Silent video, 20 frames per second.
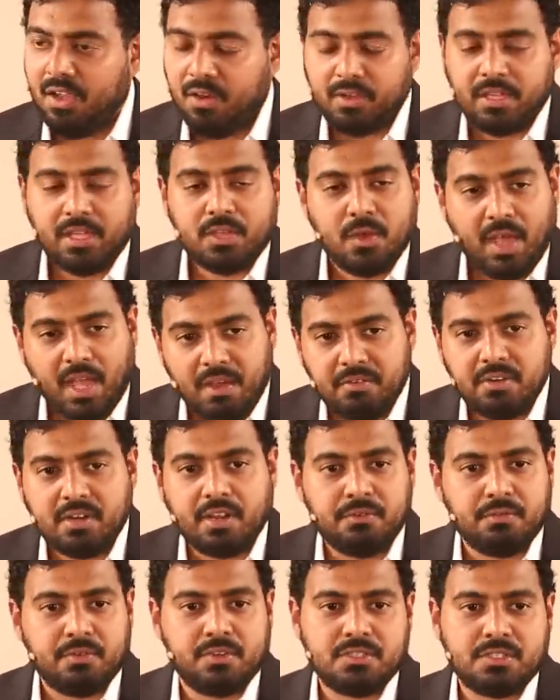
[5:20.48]
Okay, you have a
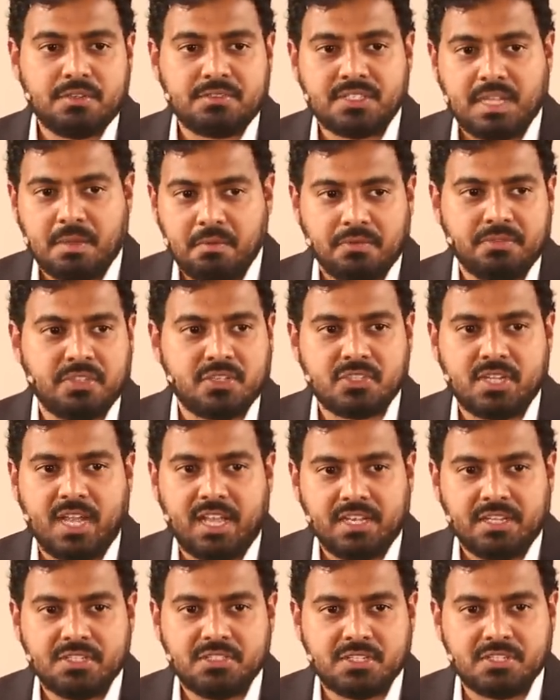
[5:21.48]
reference of some of the
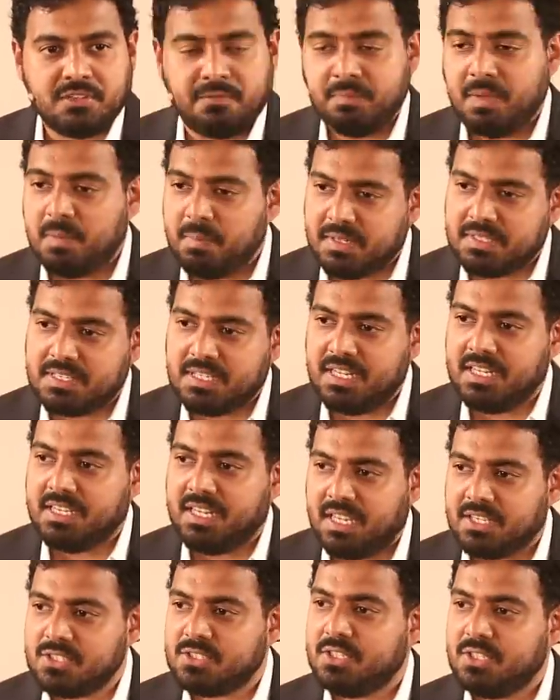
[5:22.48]
challenges of people sitting
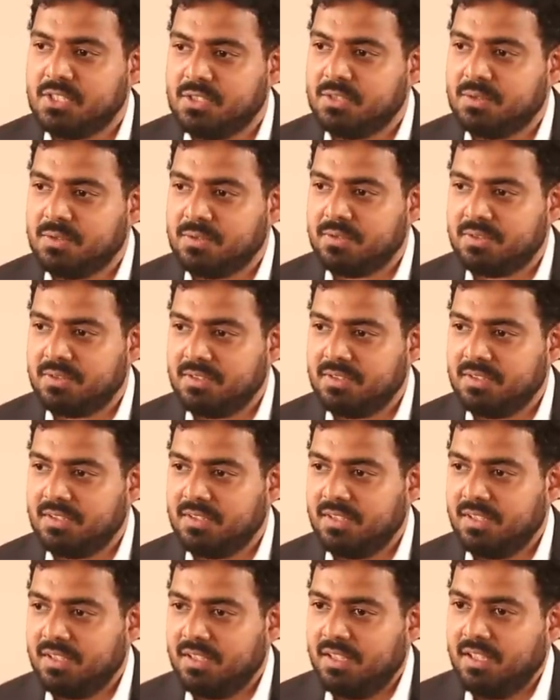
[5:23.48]
next to you?
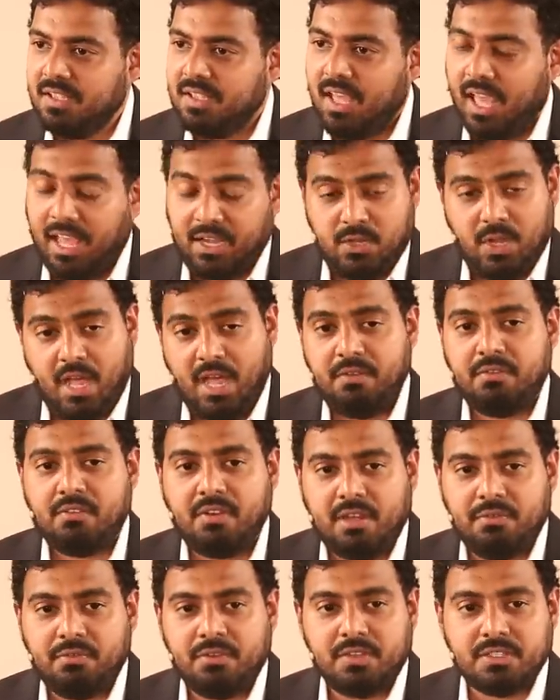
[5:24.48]
And you have a
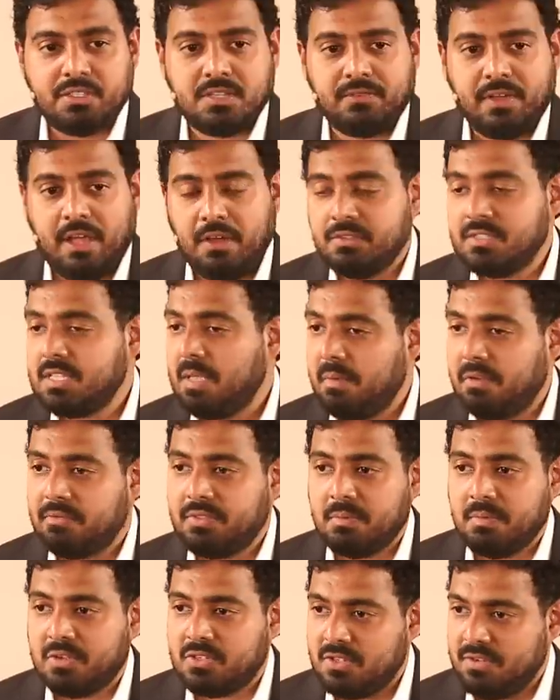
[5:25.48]
reference of how some
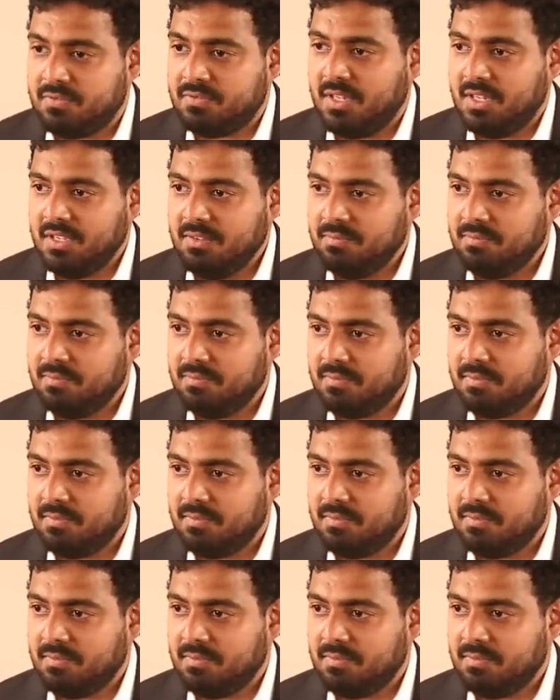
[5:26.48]
of them are shifting?